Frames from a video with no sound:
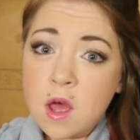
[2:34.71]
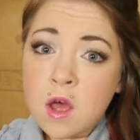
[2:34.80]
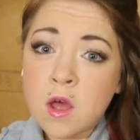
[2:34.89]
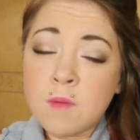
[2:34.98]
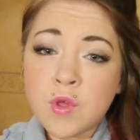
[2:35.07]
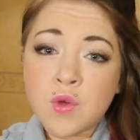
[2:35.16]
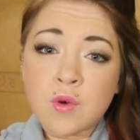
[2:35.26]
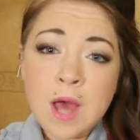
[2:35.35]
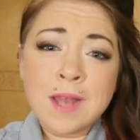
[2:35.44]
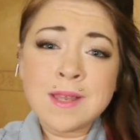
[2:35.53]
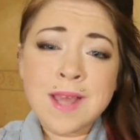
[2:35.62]
Um, you
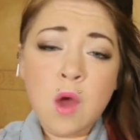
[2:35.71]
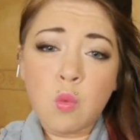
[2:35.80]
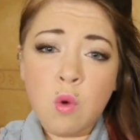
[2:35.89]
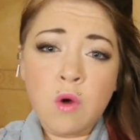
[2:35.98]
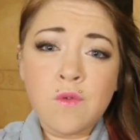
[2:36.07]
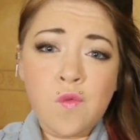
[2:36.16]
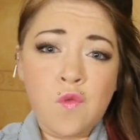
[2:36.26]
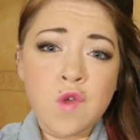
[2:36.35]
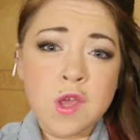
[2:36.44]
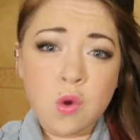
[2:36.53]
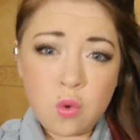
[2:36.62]
can get one
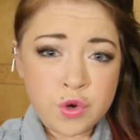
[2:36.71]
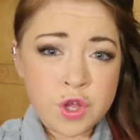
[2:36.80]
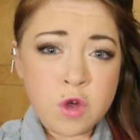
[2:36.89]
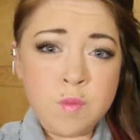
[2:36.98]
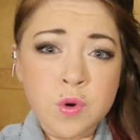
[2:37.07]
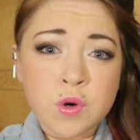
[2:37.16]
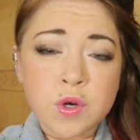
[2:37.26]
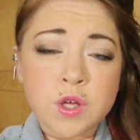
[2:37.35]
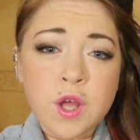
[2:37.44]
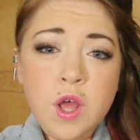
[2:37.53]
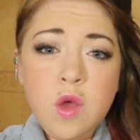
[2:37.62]
free
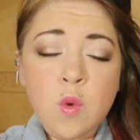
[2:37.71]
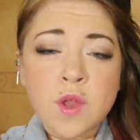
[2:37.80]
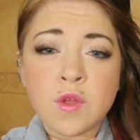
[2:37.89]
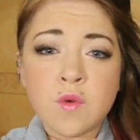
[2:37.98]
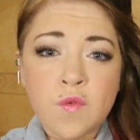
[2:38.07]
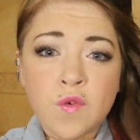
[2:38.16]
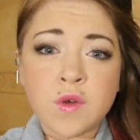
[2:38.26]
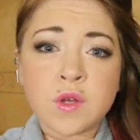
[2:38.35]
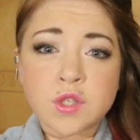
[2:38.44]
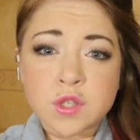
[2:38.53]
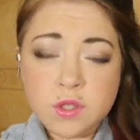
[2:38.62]
audiobook when you
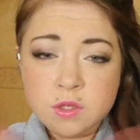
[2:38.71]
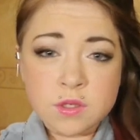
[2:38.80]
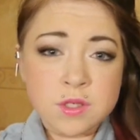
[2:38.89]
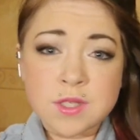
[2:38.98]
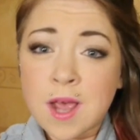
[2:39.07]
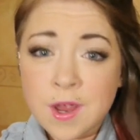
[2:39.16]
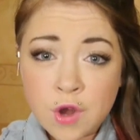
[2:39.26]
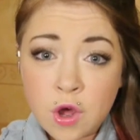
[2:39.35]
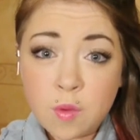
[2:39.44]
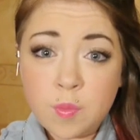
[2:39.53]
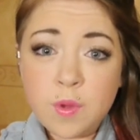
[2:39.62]
first sign
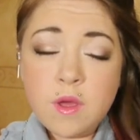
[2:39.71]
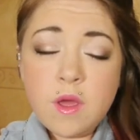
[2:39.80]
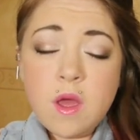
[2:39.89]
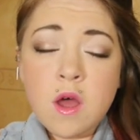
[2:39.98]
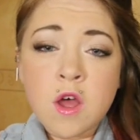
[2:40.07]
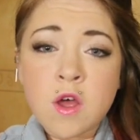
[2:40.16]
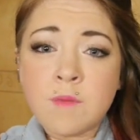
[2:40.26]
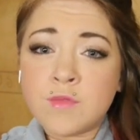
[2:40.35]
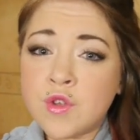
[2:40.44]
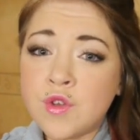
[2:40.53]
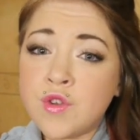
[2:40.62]
up.
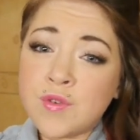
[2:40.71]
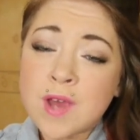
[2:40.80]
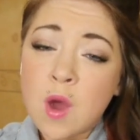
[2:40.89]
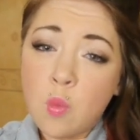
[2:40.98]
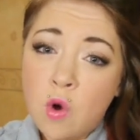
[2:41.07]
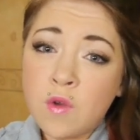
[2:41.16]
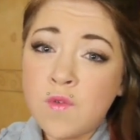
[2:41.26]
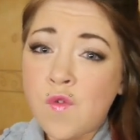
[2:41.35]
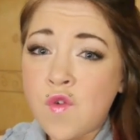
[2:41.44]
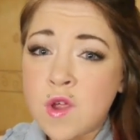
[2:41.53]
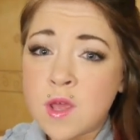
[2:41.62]
Um, so you do get one
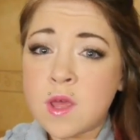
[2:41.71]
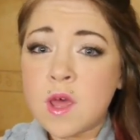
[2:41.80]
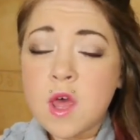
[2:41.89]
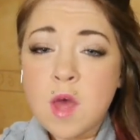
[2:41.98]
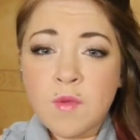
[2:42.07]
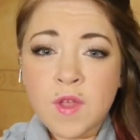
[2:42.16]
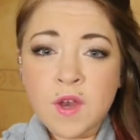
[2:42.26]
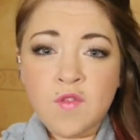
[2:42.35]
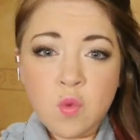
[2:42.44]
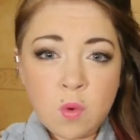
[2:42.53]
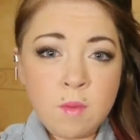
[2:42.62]
free, but then
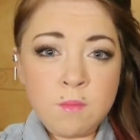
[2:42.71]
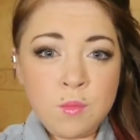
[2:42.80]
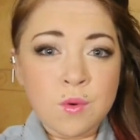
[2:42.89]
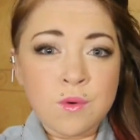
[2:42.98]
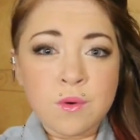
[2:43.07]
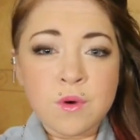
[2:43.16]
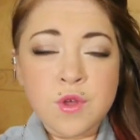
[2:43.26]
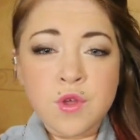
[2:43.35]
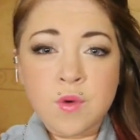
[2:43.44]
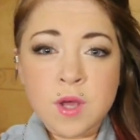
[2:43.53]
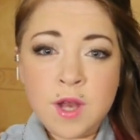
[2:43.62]
if you want more,
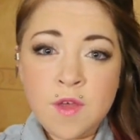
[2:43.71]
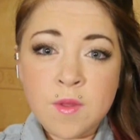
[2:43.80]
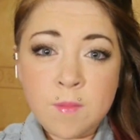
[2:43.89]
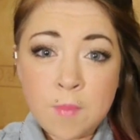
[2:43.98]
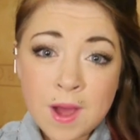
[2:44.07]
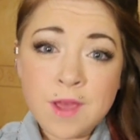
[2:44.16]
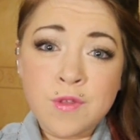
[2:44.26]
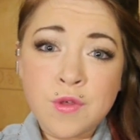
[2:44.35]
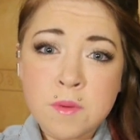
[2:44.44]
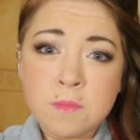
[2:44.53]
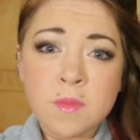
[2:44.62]
you can either buy
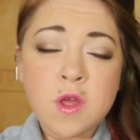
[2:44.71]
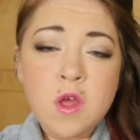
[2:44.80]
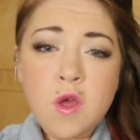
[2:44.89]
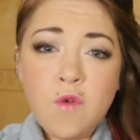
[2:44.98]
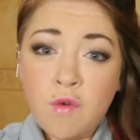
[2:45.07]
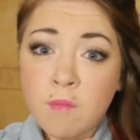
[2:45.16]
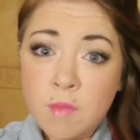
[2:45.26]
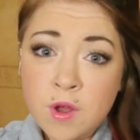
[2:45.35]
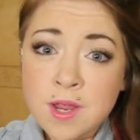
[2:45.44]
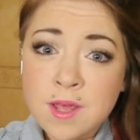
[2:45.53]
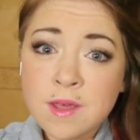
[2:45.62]
them for
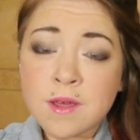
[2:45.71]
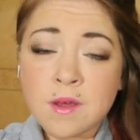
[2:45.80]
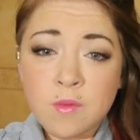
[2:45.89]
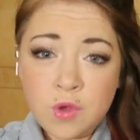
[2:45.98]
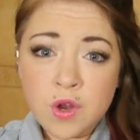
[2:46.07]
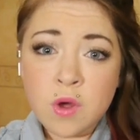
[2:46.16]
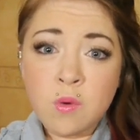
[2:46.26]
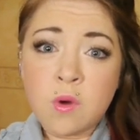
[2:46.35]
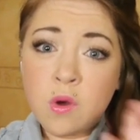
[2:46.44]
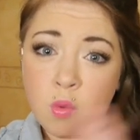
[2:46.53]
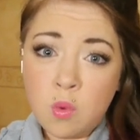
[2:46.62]
money, you
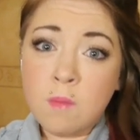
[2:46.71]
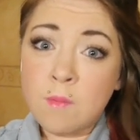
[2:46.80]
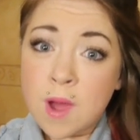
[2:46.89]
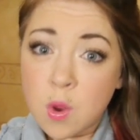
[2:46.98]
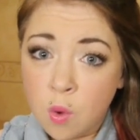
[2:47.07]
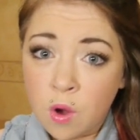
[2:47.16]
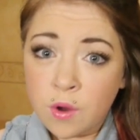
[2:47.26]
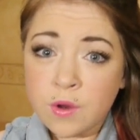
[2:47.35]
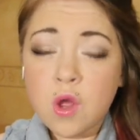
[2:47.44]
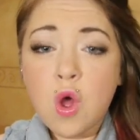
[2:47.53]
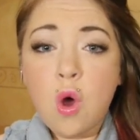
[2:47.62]
know, one by
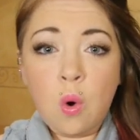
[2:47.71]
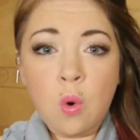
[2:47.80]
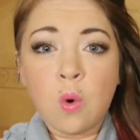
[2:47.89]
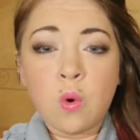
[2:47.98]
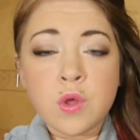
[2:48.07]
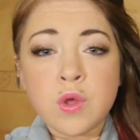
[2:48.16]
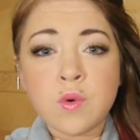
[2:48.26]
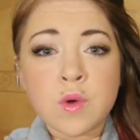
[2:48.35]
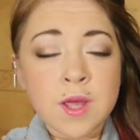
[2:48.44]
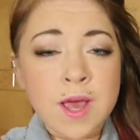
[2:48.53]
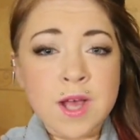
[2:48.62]
one, or you
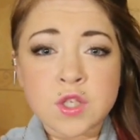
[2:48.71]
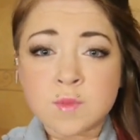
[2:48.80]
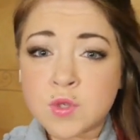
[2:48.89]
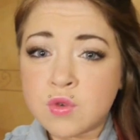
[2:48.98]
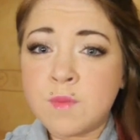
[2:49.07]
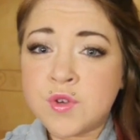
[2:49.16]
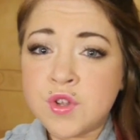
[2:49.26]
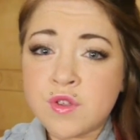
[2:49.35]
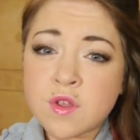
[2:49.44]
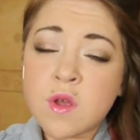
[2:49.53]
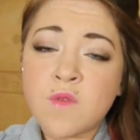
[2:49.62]
can get a
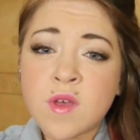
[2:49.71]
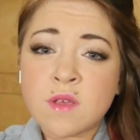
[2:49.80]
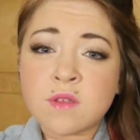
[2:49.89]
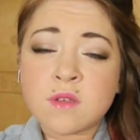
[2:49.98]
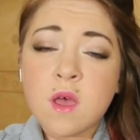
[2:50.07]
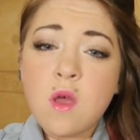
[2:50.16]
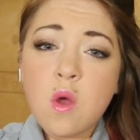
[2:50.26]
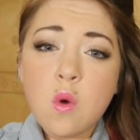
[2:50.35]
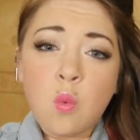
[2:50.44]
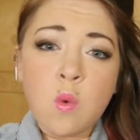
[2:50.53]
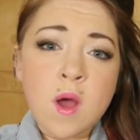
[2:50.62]
subscription service
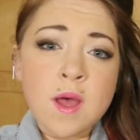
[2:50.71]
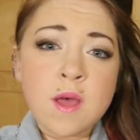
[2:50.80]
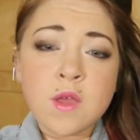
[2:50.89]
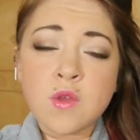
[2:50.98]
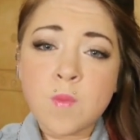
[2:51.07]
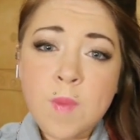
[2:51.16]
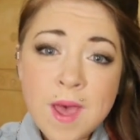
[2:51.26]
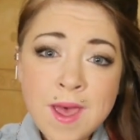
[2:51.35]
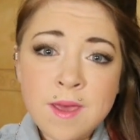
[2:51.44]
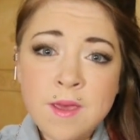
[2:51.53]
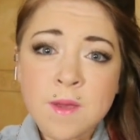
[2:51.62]
where you
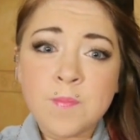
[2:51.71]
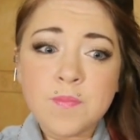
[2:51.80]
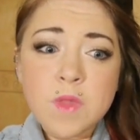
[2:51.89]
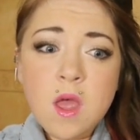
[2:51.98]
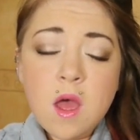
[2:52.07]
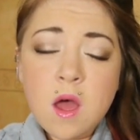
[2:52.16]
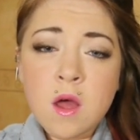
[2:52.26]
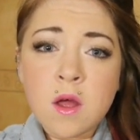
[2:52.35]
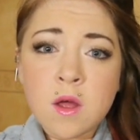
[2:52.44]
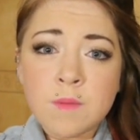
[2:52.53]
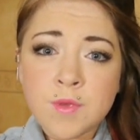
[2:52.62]
pay
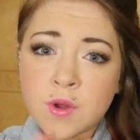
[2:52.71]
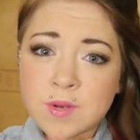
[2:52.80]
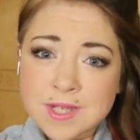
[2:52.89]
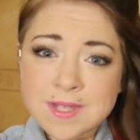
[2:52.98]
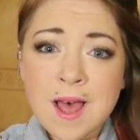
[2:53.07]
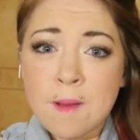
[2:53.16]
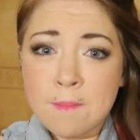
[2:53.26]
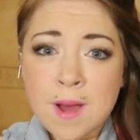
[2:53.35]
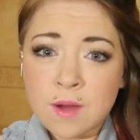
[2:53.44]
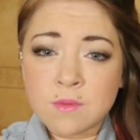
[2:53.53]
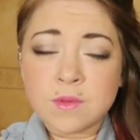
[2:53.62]
um, you know, a set
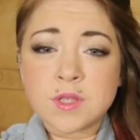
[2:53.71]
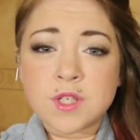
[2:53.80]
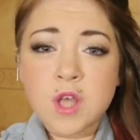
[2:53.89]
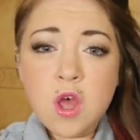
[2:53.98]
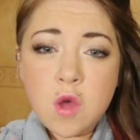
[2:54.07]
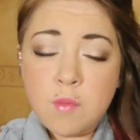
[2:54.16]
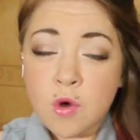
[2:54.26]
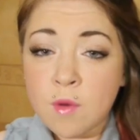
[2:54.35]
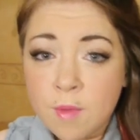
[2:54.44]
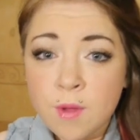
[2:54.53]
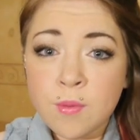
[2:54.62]
amount
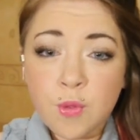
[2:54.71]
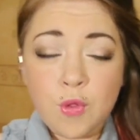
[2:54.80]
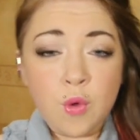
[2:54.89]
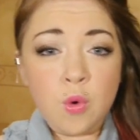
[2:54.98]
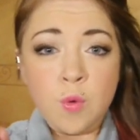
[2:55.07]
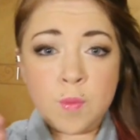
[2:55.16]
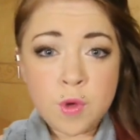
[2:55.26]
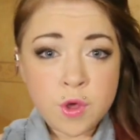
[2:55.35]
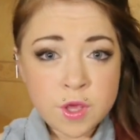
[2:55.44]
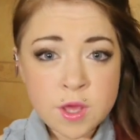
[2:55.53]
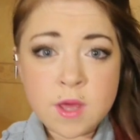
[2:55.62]
per month or per
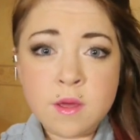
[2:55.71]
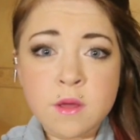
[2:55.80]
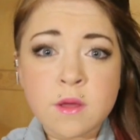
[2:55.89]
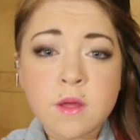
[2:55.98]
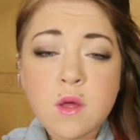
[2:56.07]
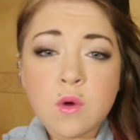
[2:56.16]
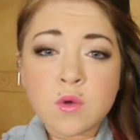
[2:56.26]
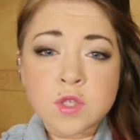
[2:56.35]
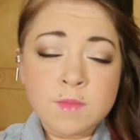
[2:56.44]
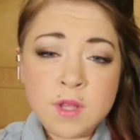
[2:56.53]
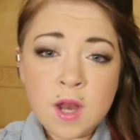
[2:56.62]
year or
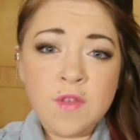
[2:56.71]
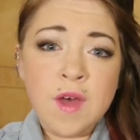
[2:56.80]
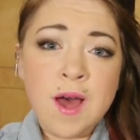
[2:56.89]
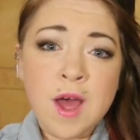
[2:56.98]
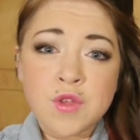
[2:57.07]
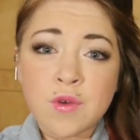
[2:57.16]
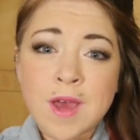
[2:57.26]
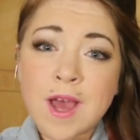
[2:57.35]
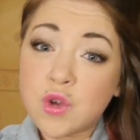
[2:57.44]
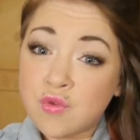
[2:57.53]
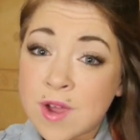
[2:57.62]
something like that and you
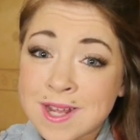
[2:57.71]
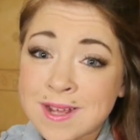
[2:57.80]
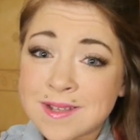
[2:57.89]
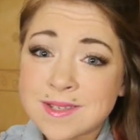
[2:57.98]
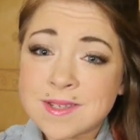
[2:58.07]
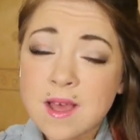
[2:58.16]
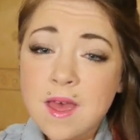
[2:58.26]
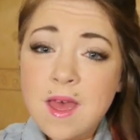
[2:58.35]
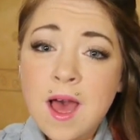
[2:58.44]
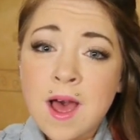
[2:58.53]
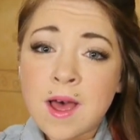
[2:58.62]
get credits
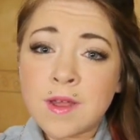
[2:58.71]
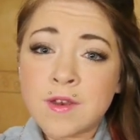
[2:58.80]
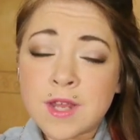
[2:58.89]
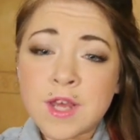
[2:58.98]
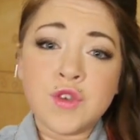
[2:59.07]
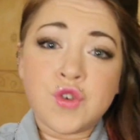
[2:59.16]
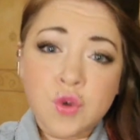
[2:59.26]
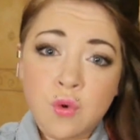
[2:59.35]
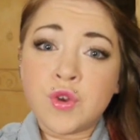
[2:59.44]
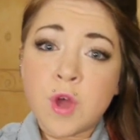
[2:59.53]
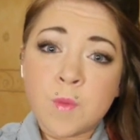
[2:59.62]
and each
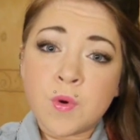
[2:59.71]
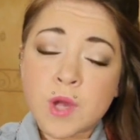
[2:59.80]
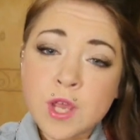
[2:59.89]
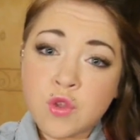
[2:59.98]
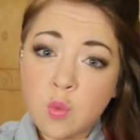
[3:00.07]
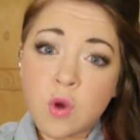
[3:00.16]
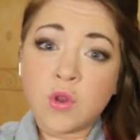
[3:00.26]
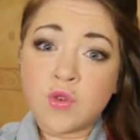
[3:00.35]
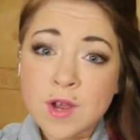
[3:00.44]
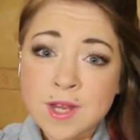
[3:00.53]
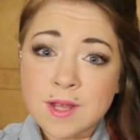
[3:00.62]
audiobook is
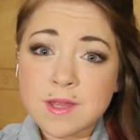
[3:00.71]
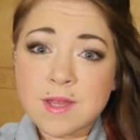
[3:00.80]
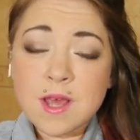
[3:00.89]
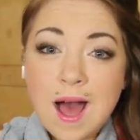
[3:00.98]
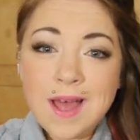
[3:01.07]
one credit.